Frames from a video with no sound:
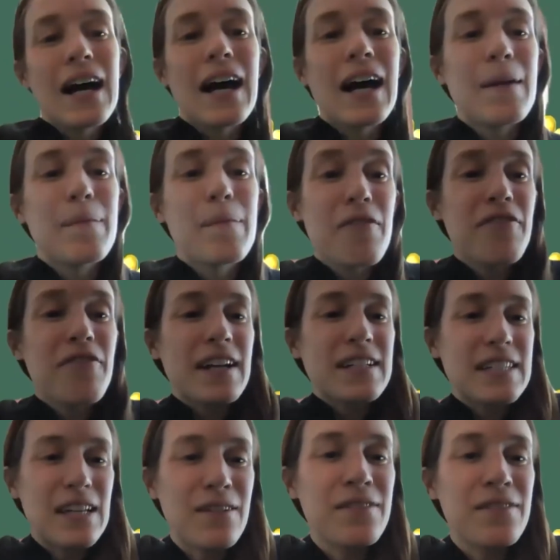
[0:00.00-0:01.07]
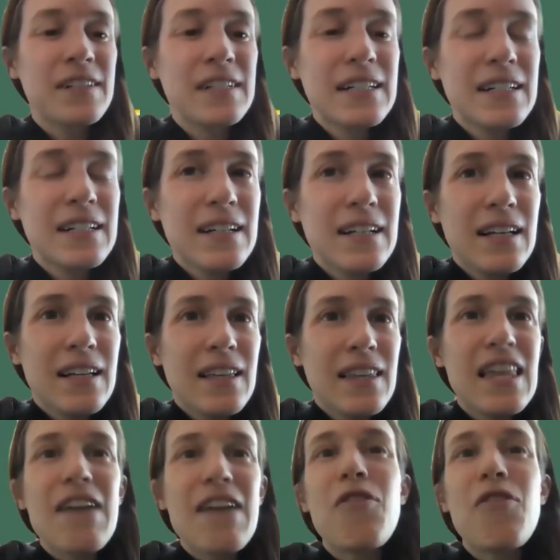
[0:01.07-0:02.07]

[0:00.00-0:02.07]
effective, they